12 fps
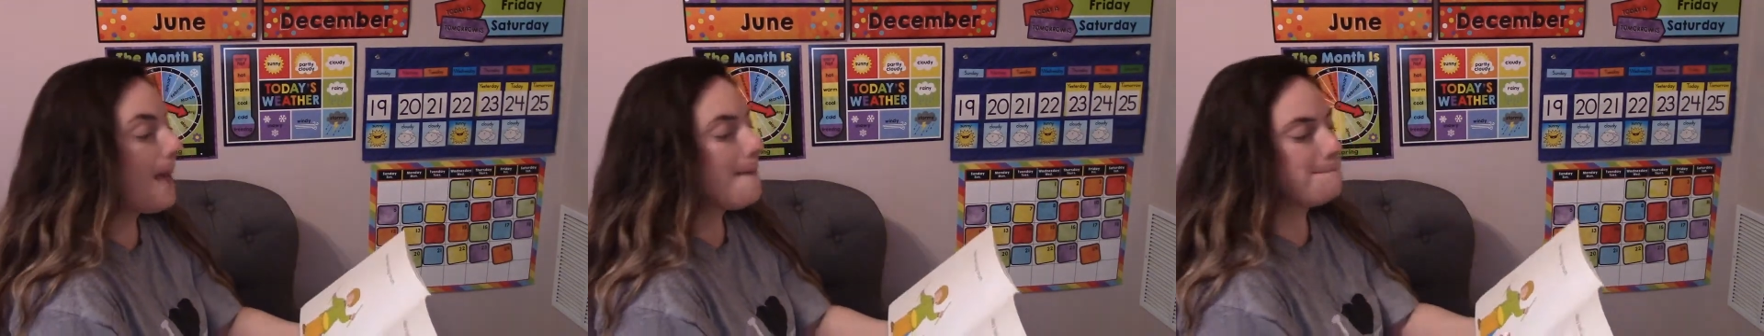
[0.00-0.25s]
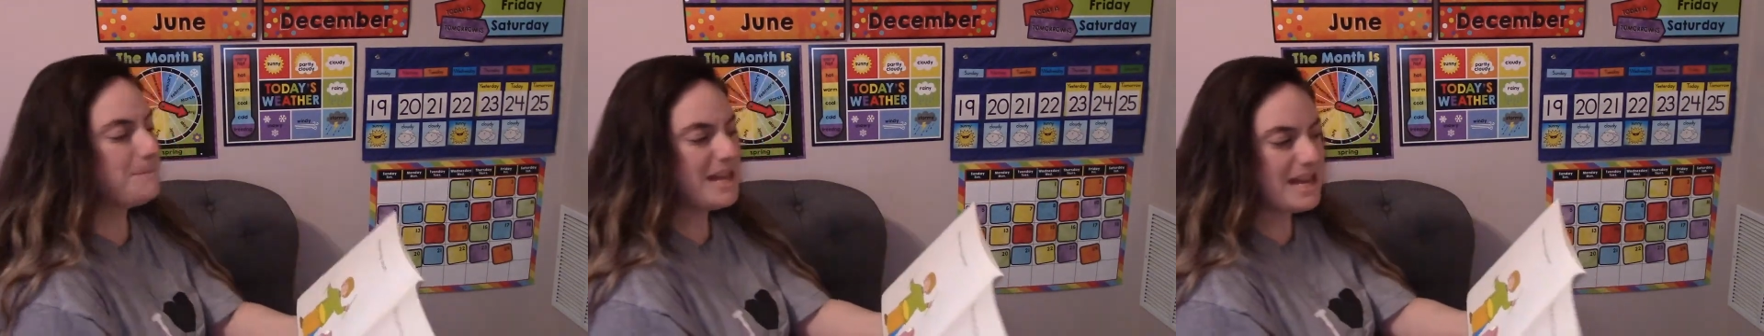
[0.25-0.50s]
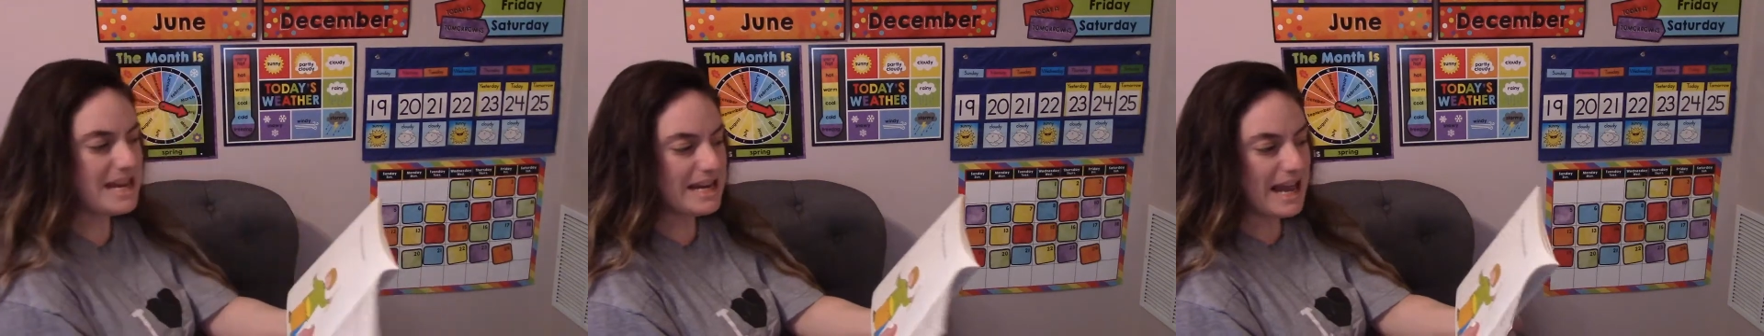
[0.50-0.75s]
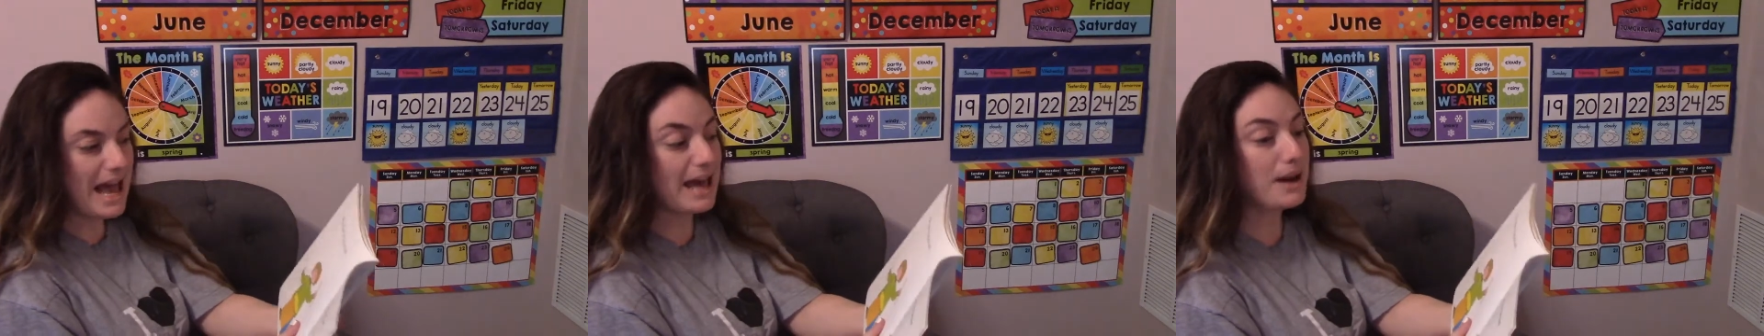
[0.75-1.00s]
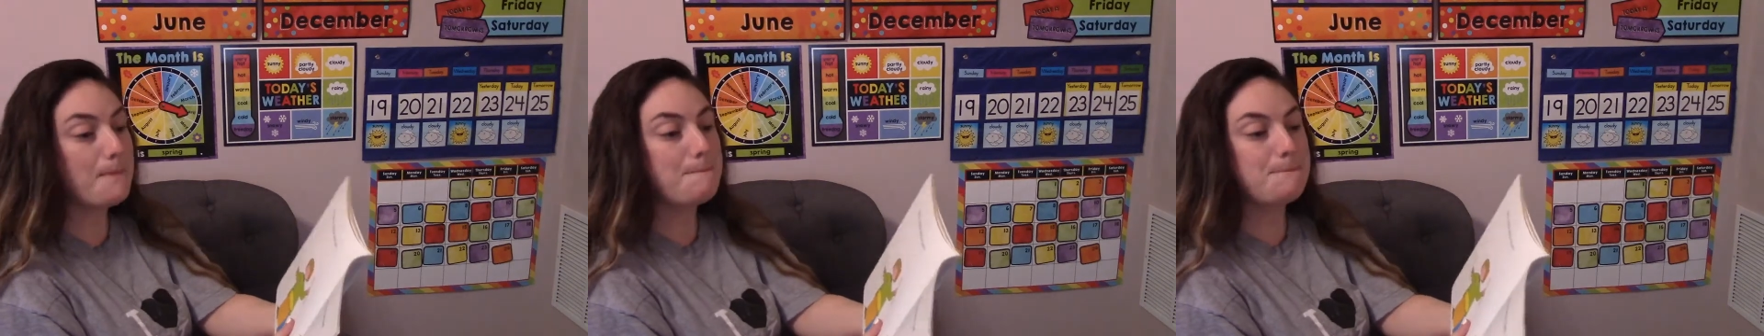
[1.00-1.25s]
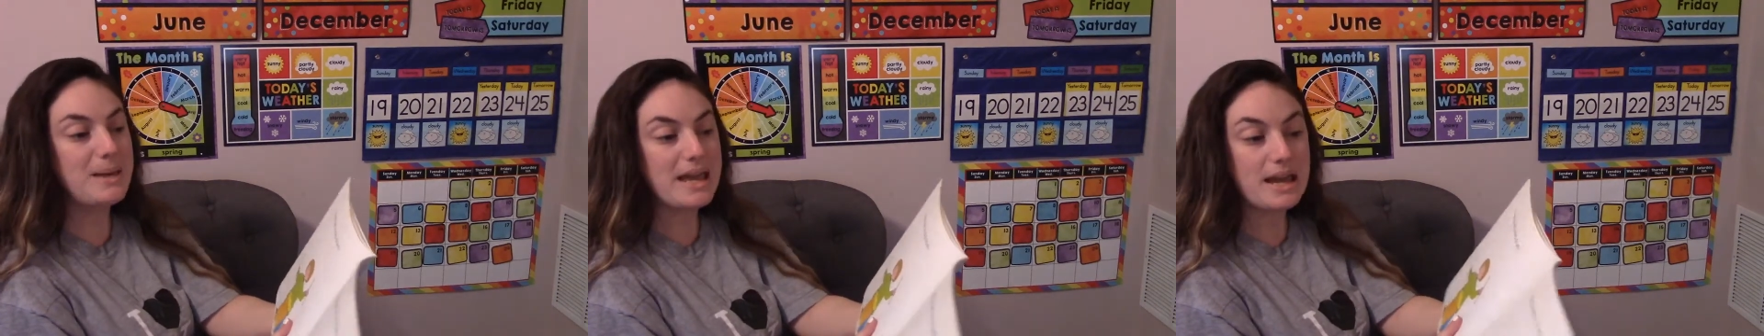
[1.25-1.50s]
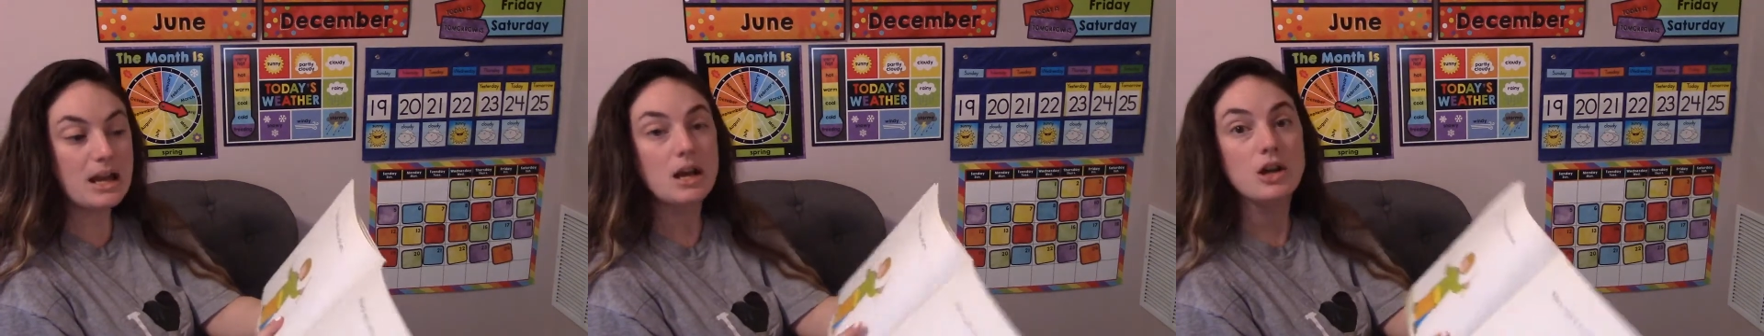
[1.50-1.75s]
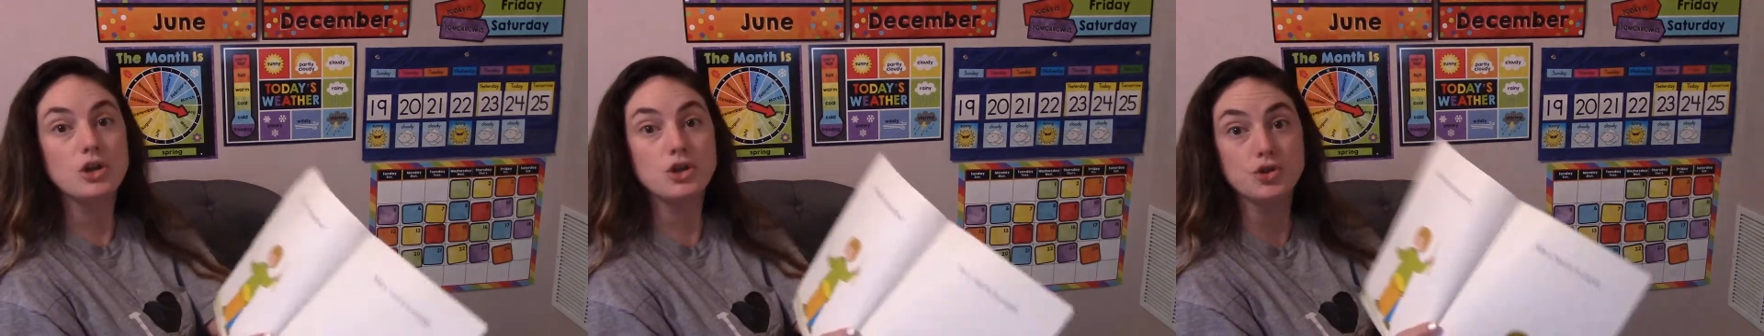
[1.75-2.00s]
Pete had a big
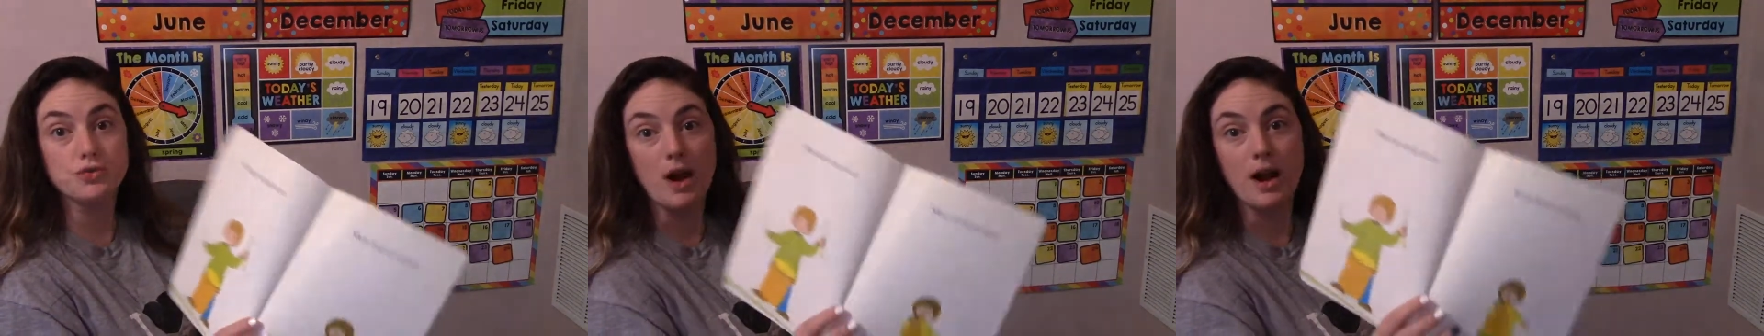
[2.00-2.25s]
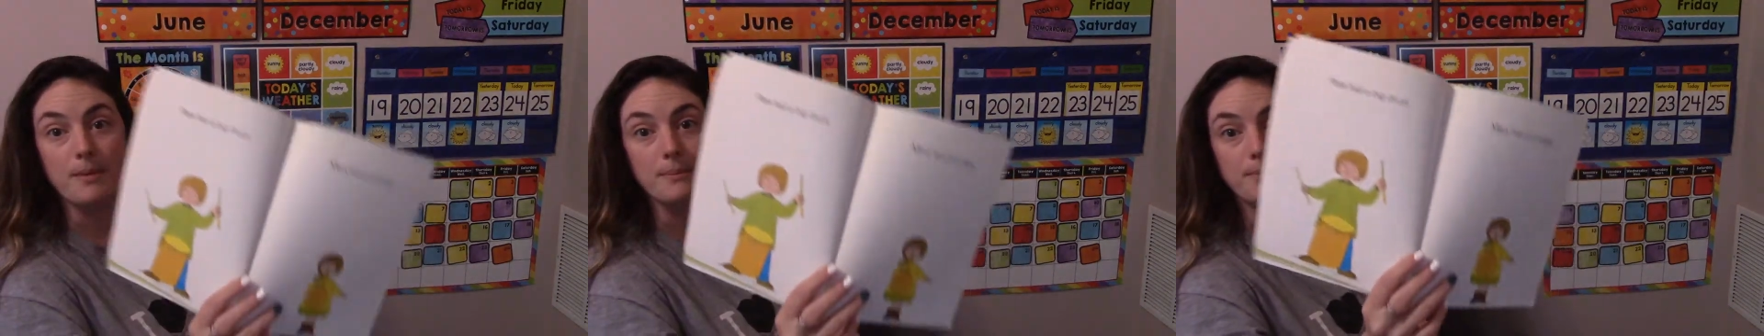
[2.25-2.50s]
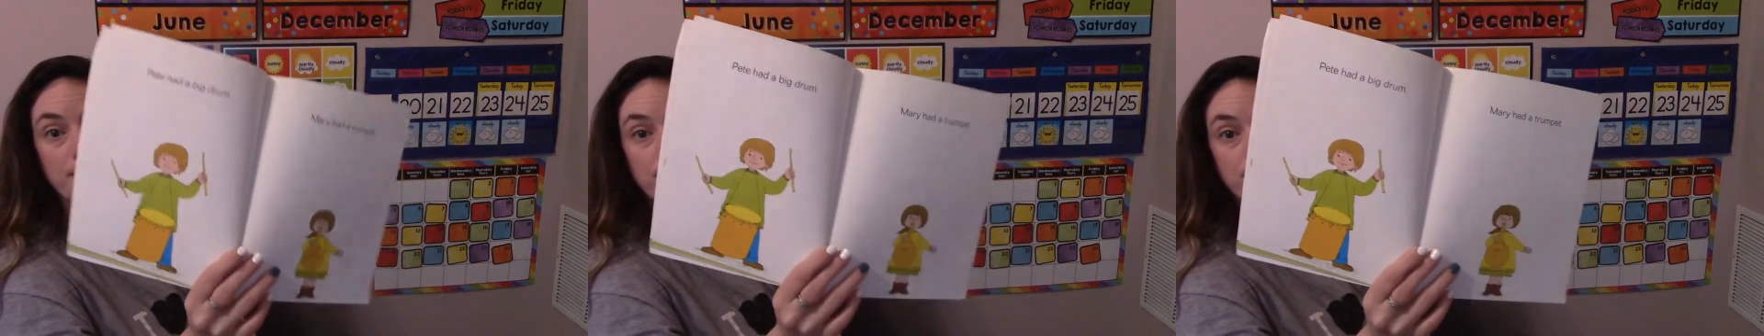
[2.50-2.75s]
drum.